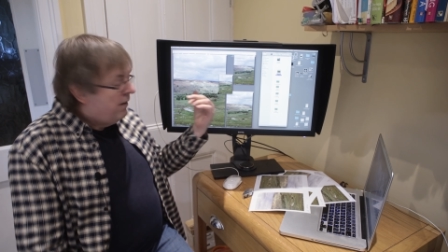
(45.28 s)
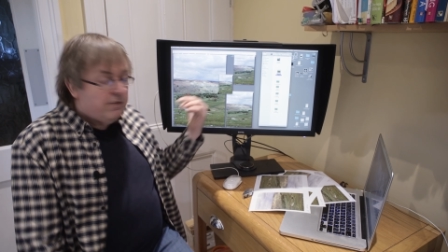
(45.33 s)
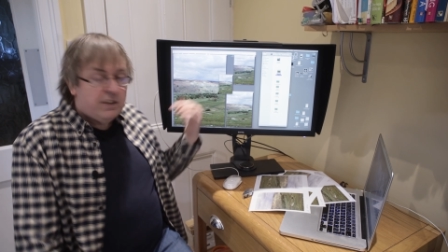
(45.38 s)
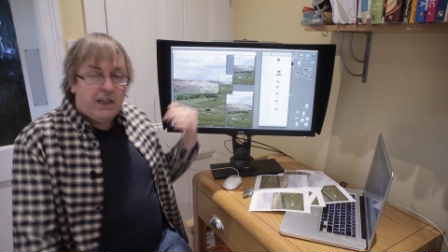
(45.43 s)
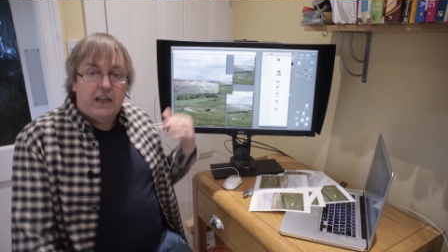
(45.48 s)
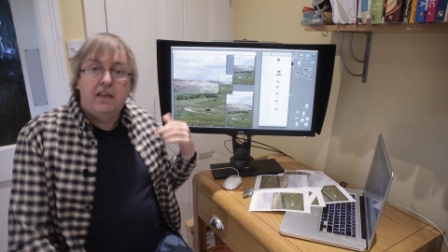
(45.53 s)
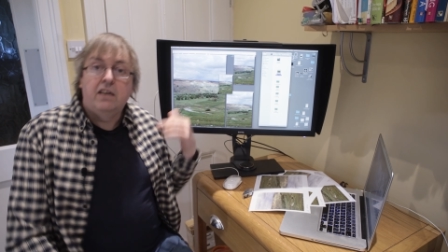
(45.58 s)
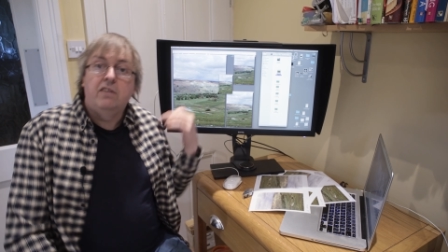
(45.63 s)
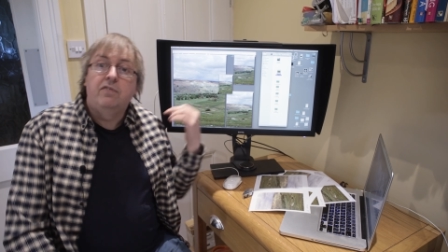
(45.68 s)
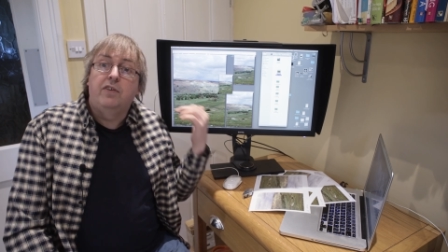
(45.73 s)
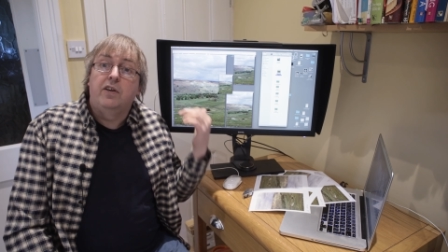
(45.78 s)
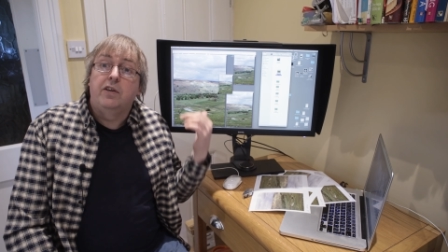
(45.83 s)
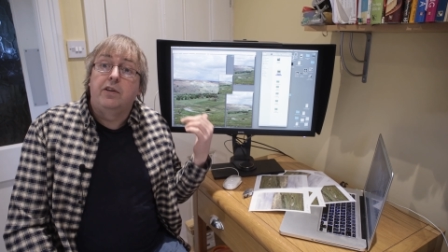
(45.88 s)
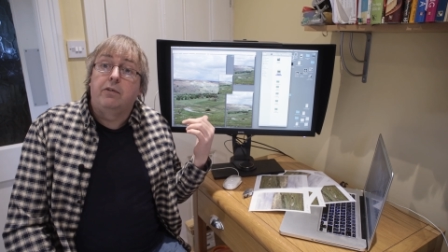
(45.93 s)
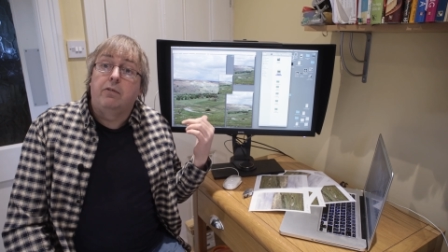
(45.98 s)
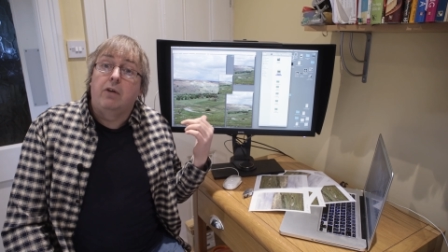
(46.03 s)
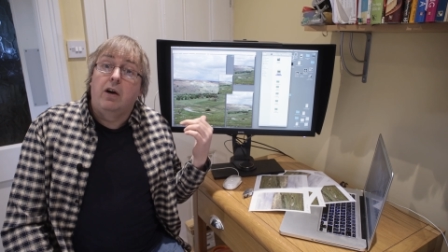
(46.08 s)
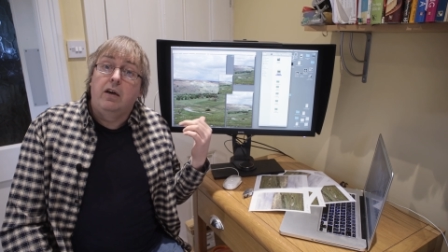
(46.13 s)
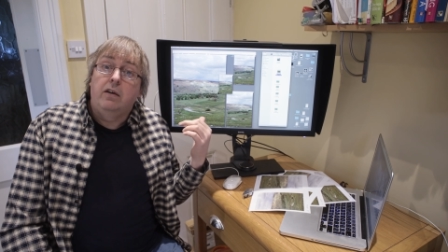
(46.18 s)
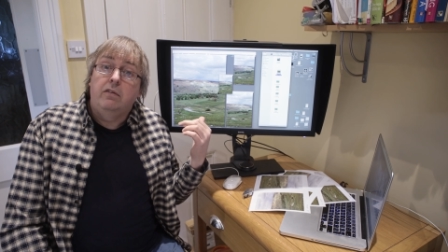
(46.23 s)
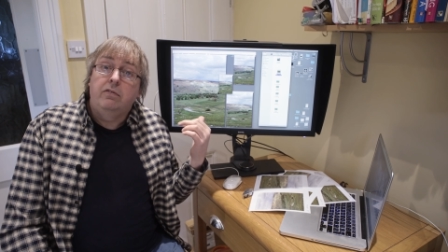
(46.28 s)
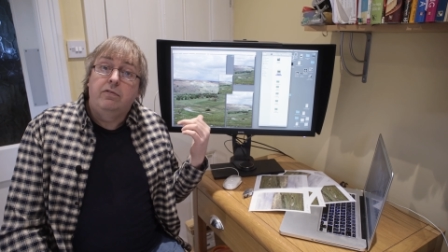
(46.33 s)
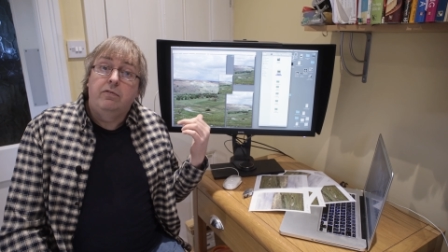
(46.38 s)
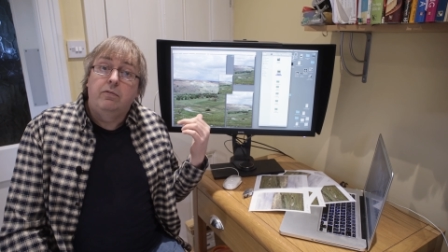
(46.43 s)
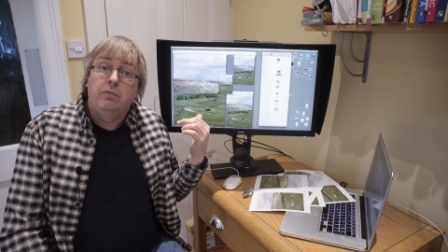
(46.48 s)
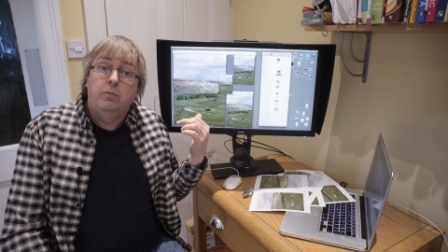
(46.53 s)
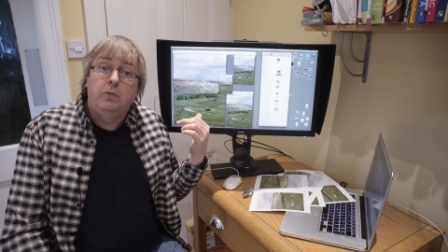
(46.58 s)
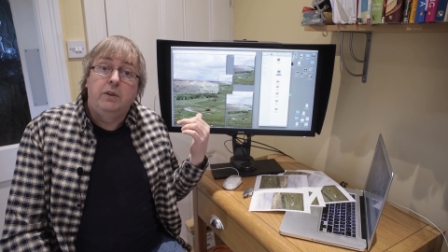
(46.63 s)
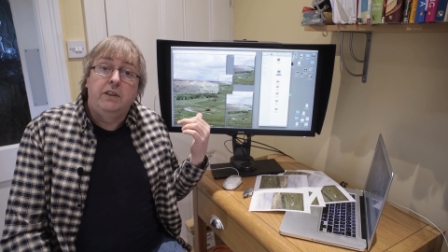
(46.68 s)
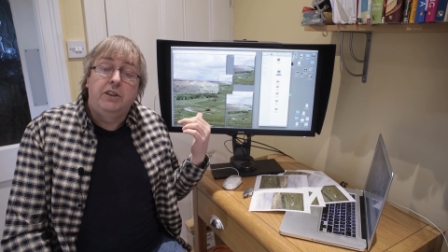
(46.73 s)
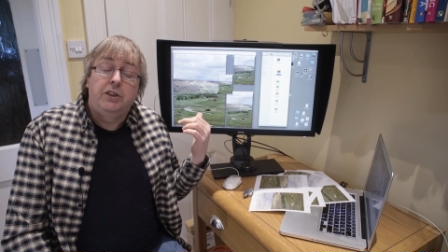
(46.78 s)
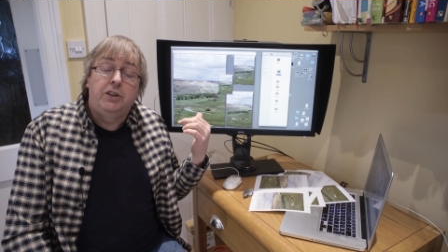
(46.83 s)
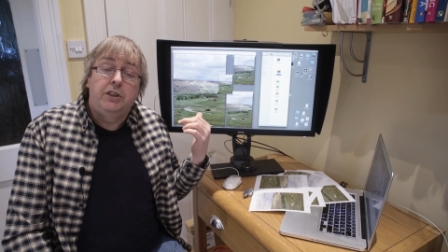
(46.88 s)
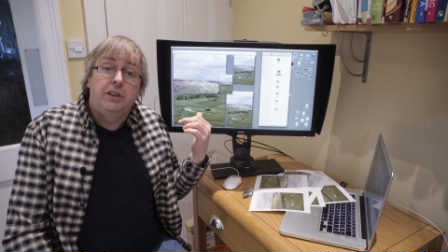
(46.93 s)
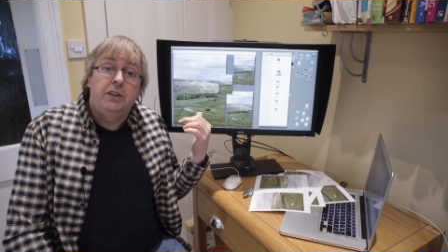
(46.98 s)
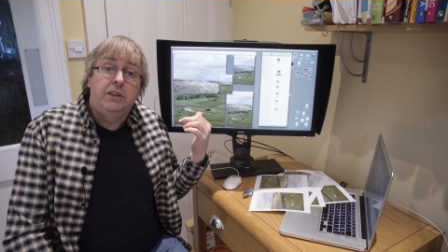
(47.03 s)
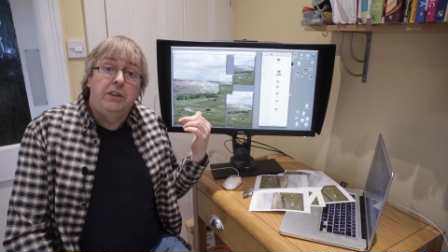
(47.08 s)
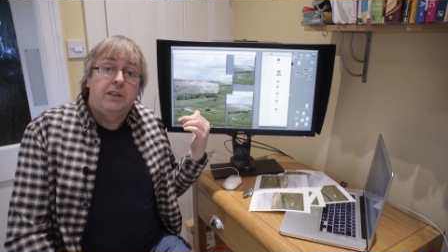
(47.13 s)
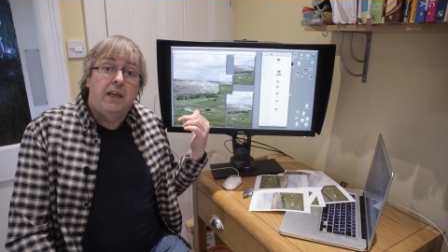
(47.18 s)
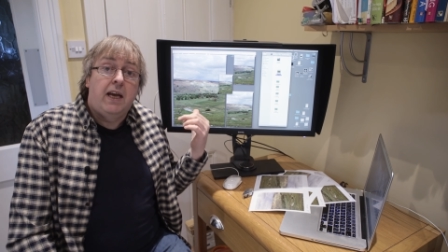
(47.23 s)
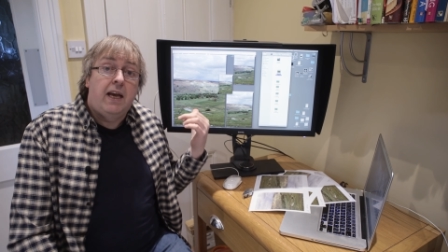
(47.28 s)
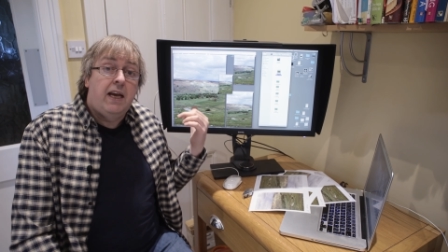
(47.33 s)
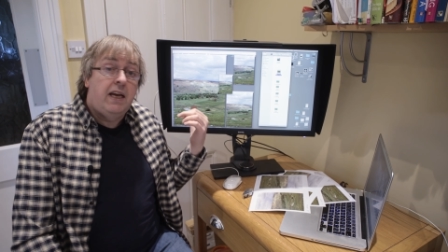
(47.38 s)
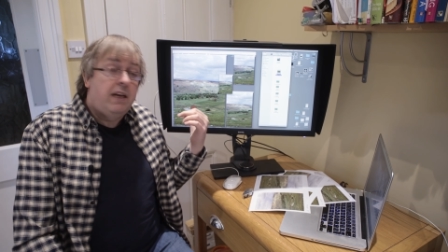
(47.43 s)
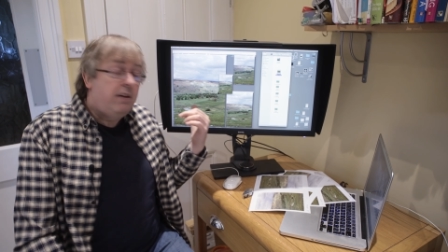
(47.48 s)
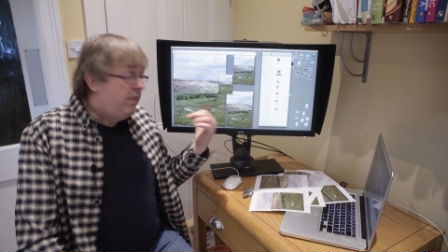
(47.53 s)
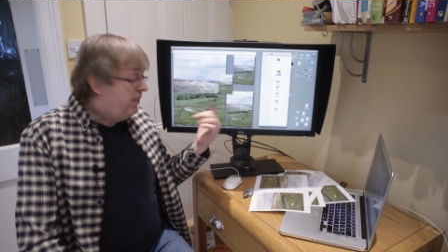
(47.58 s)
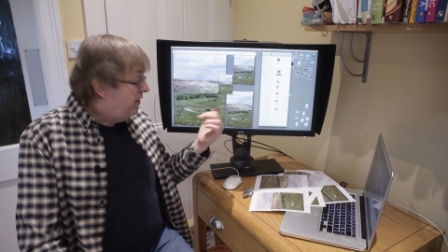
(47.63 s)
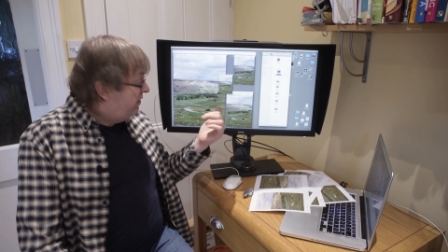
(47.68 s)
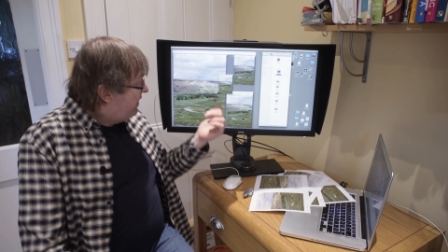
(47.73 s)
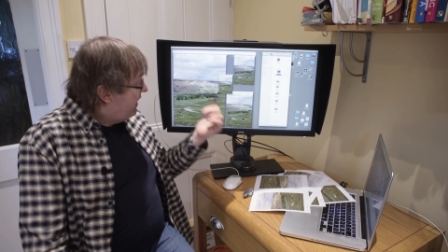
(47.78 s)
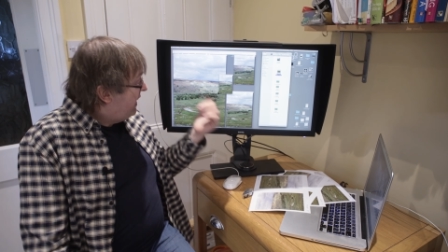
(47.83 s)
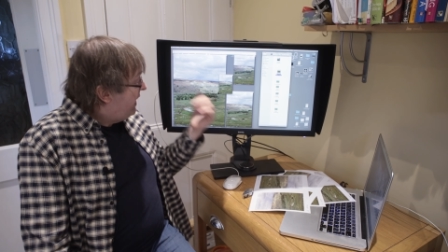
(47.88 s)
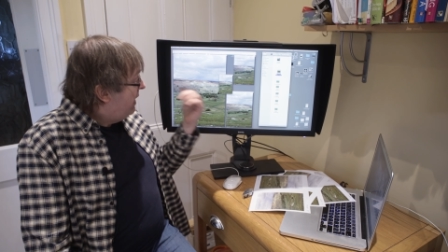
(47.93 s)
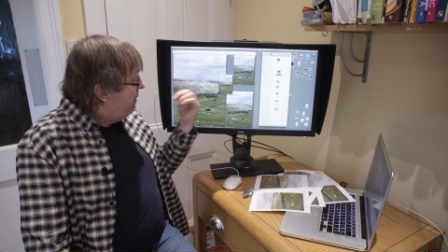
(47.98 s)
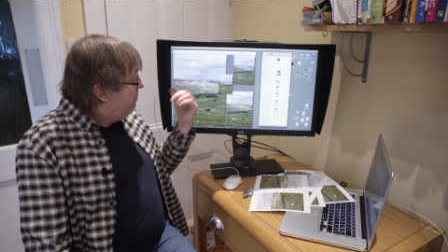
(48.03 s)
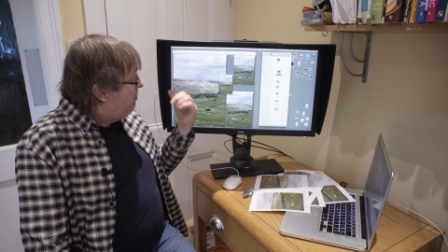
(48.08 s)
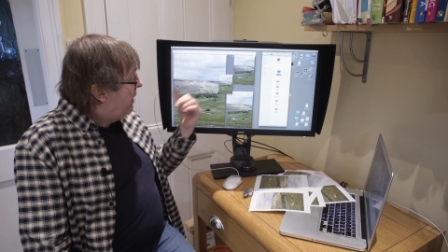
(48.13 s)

Taking a photograph, which is a 50